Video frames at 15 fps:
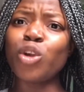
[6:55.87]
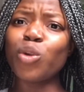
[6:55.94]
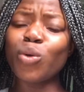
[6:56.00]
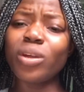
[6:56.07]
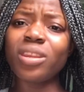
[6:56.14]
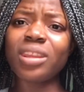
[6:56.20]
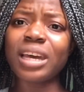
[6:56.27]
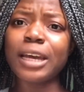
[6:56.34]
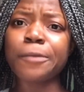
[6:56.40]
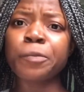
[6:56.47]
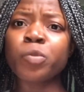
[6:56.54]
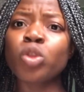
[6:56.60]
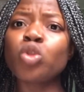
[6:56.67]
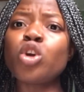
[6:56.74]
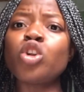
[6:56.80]
knowing
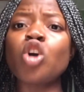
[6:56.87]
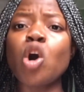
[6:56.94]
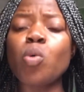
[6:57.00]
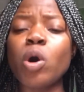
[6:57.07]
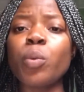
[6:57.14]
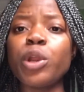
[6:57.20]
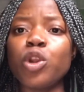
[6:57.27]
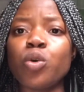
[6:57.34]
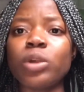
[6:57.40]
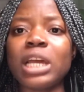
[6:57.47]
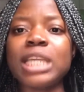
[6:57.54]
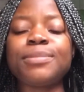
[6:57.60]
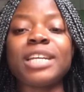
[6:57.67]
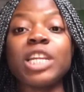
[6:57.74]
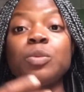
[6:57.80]
all what we know
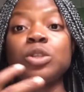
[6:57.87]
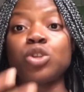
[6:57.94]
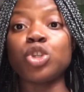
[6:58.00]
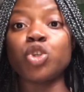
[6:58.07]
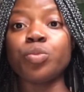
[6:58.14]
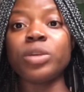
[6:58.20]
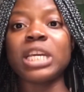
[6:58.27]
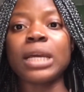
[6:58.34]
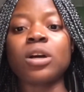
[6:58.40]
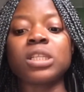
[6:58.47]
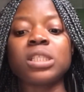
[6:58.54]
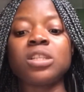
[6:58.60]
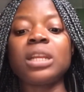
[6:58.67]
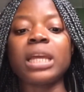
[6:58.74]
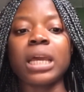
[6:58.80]
now, especially with social media,
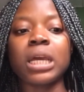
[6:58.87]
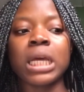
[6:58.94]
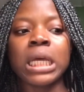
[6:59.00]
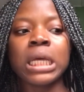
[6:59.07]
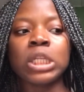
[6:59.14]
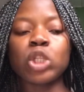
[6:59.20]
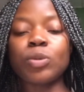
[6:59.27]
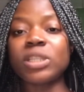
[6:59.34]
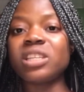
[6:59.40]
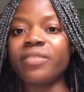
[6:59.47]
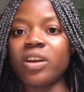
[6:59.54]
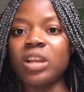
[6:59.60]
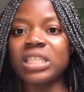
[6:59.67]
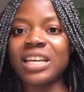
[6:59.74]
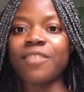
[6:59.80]
because it's not like domestic
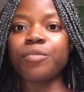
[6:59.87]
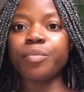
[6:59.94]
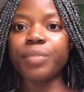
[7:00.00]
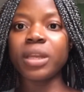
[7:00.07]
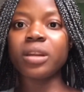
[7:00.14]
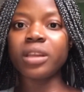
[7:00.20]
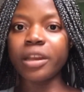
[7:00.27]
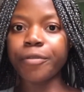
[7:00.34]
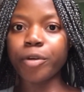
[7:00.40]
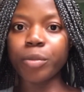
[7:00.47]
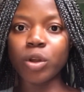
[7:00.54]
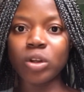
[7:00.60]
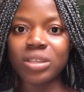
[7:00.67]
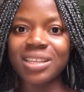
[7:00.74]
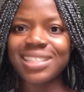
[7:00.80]
violence haven't been there
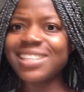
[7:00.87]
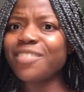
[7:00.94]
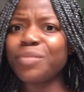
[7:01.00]
from the onset.